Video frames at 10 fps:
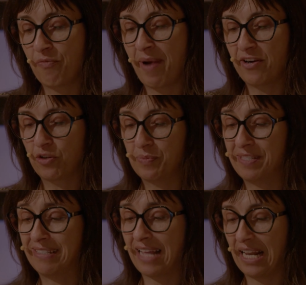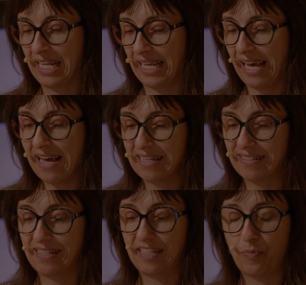of microbes is telling
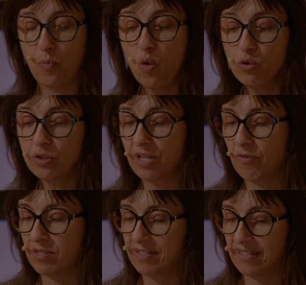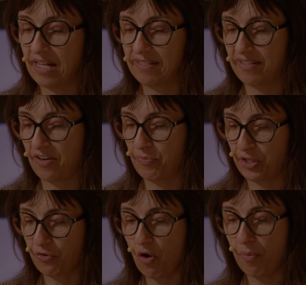us, that most of our cells are
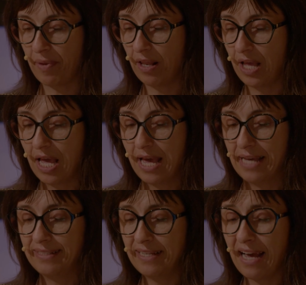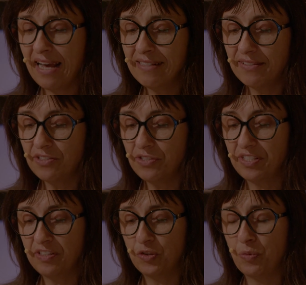microbial, the answer
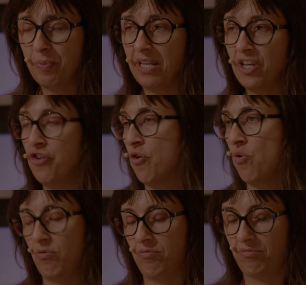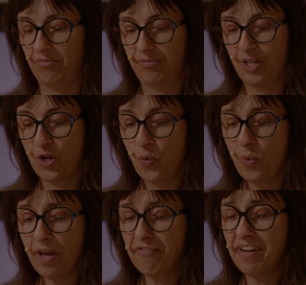seems to be no.
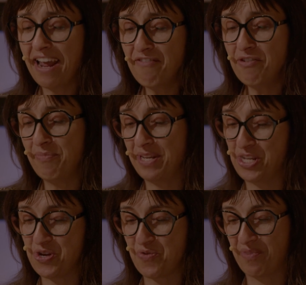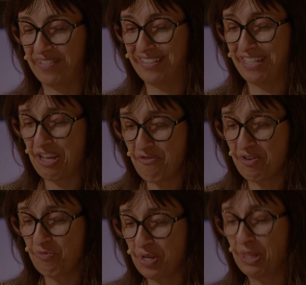We have never been humans,
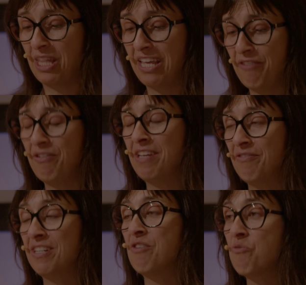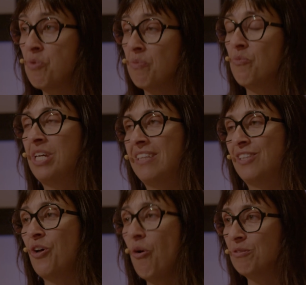even, we, if, even if we, we
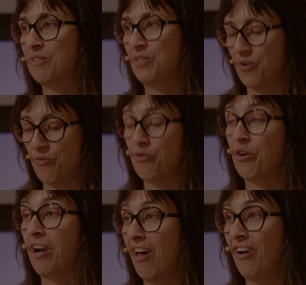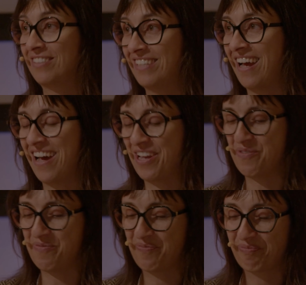thought so for a long
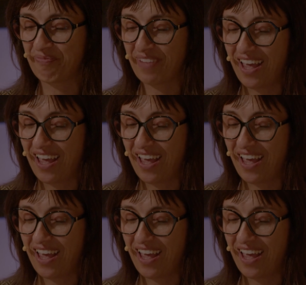time.